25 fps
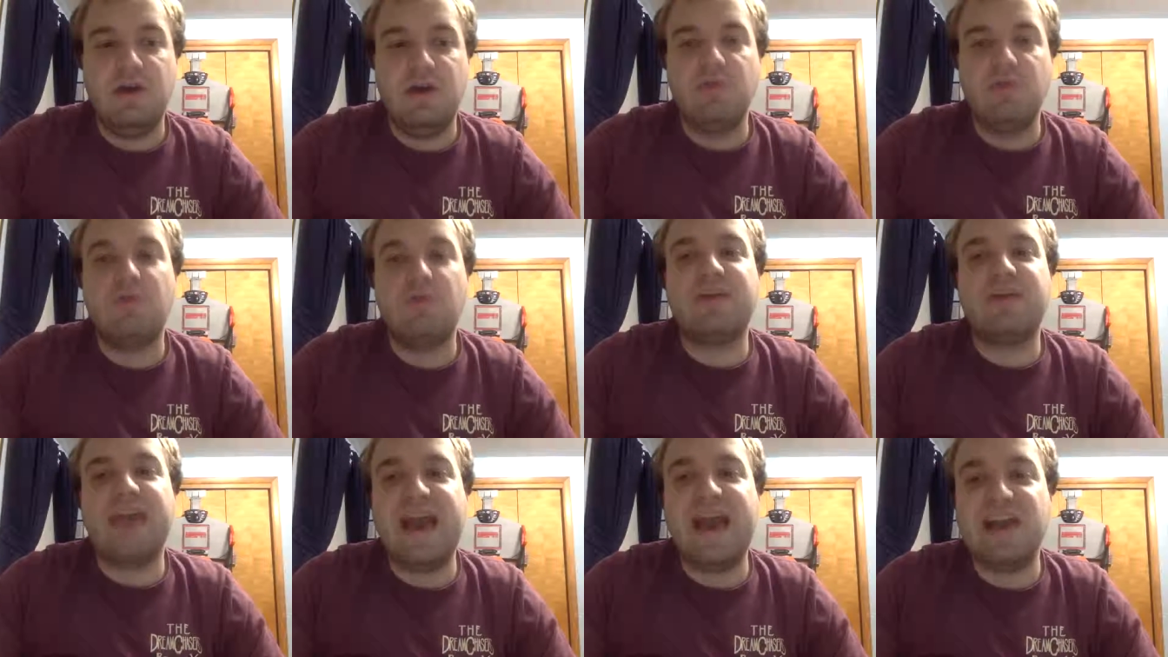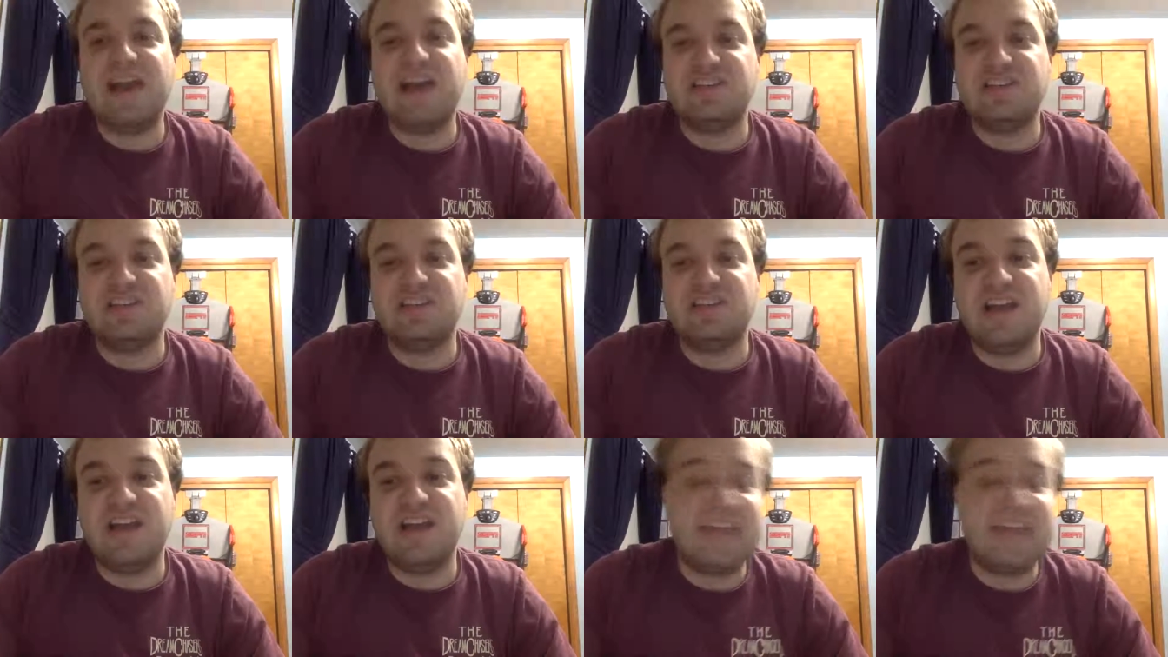Well,
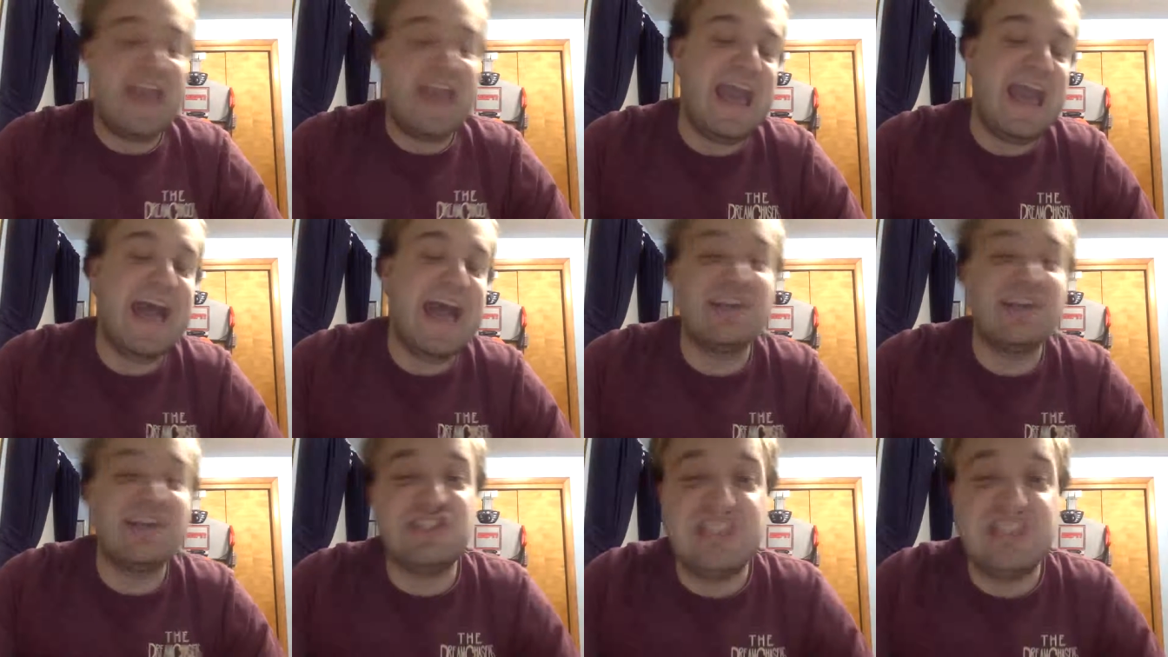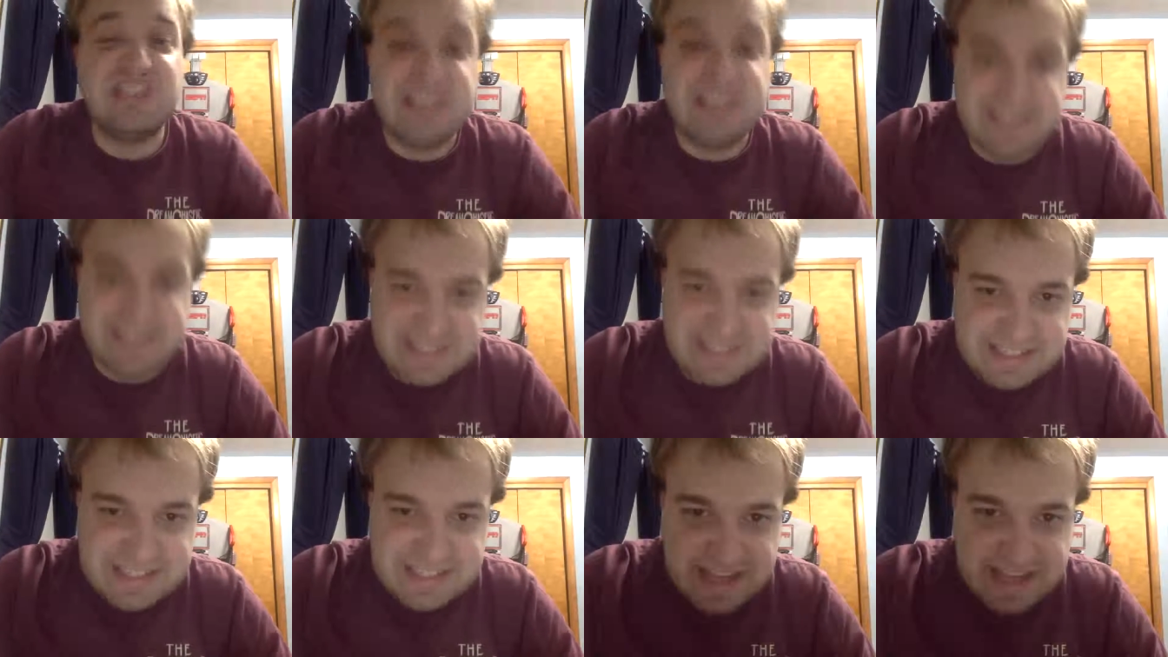Cassius, not
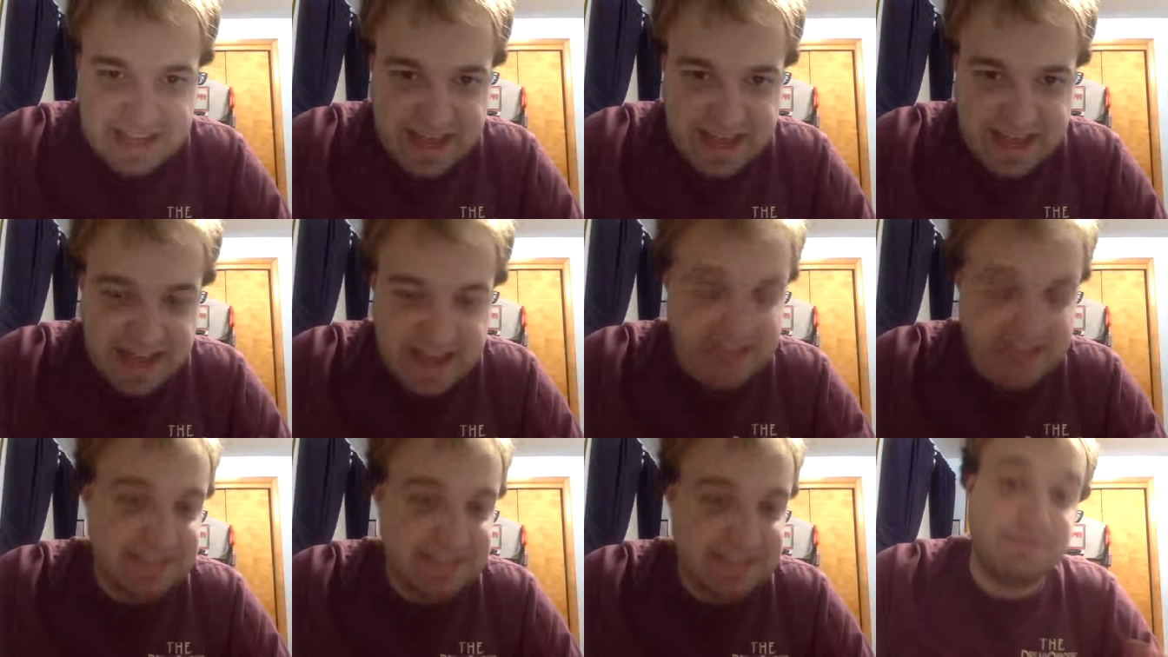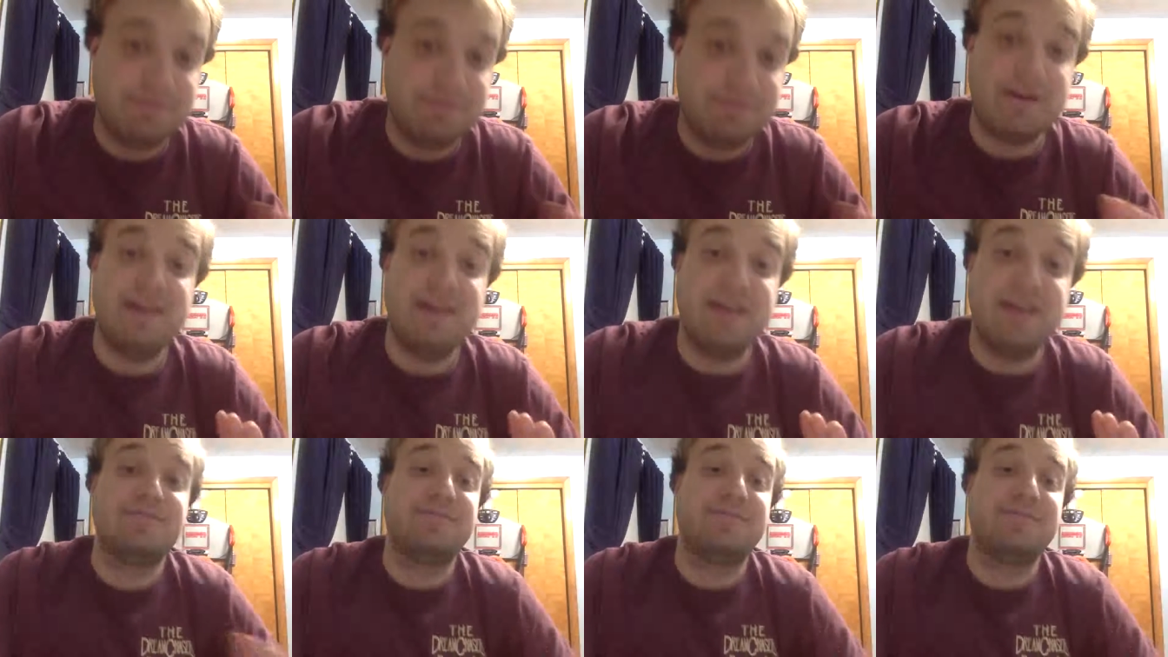Cassius, as the
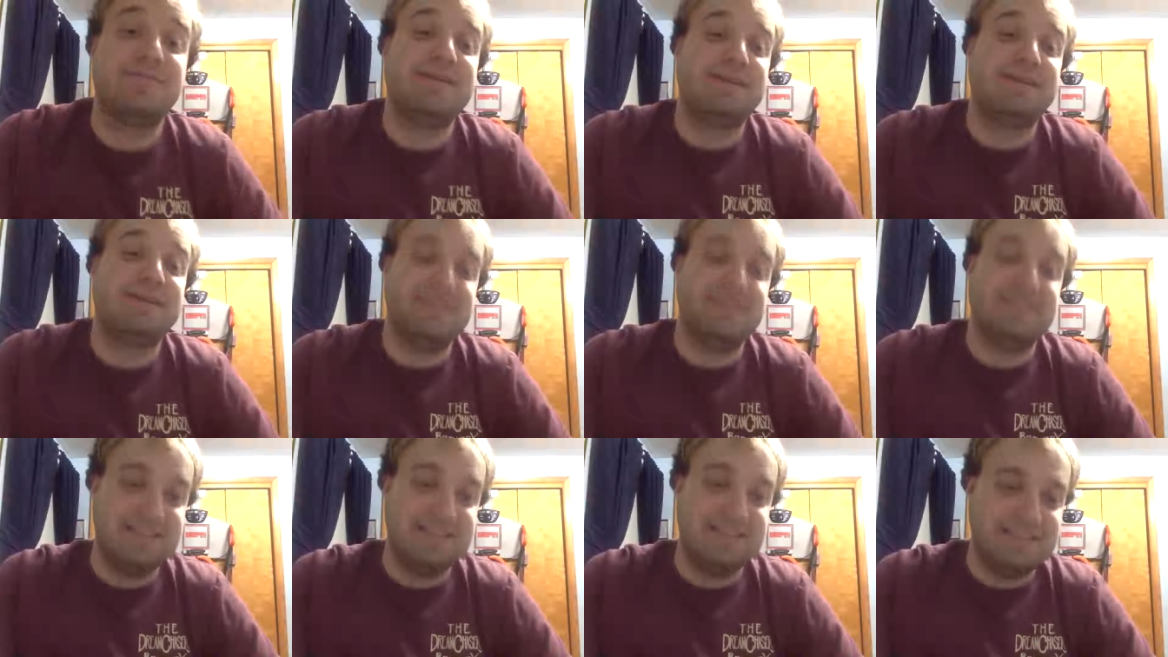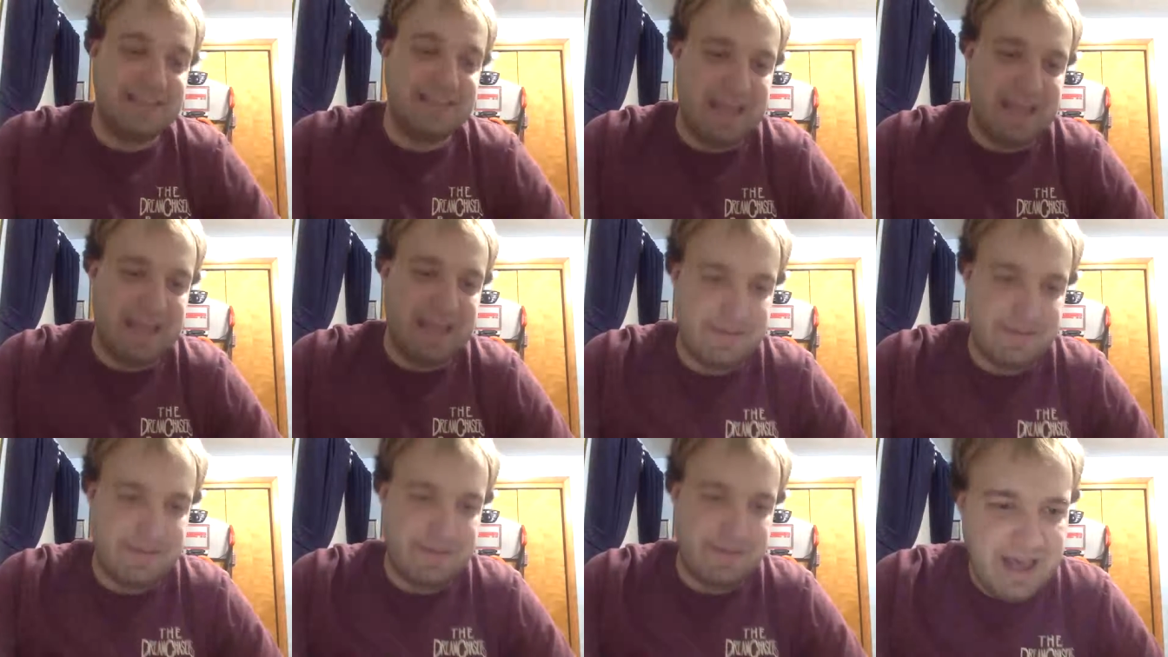Browns are pronounced his
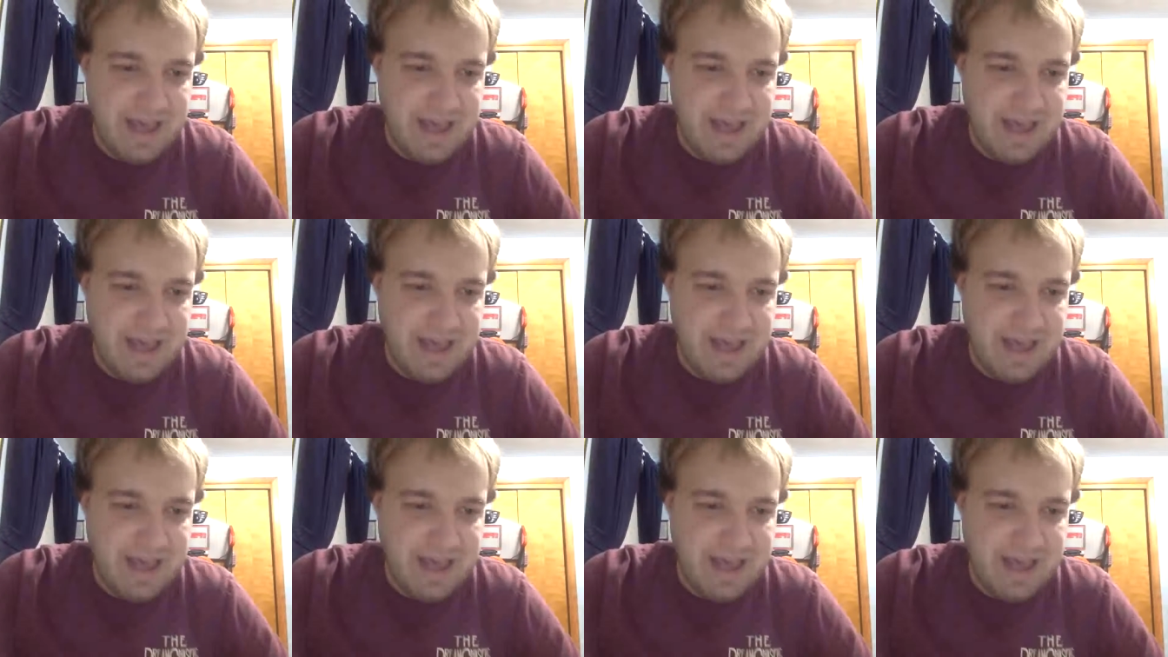name.